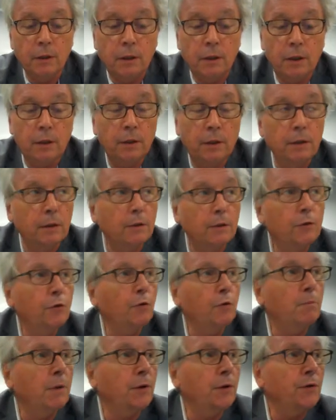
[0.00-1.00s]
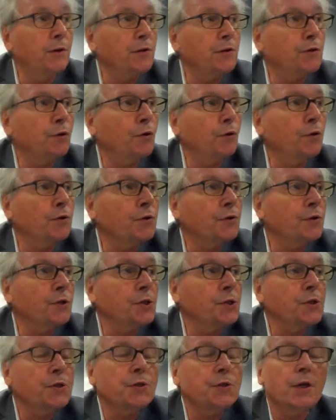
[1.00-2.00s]
in human
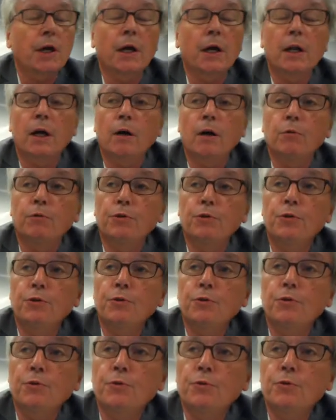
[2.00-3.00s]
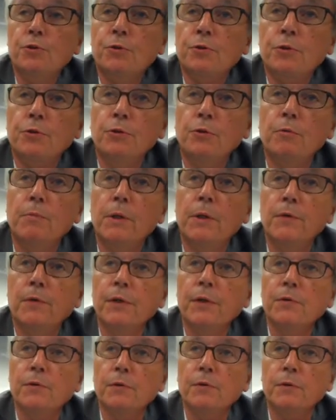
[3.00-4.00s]
resources and how to use human
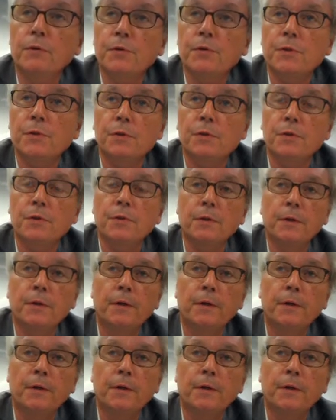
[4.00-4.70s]
resources.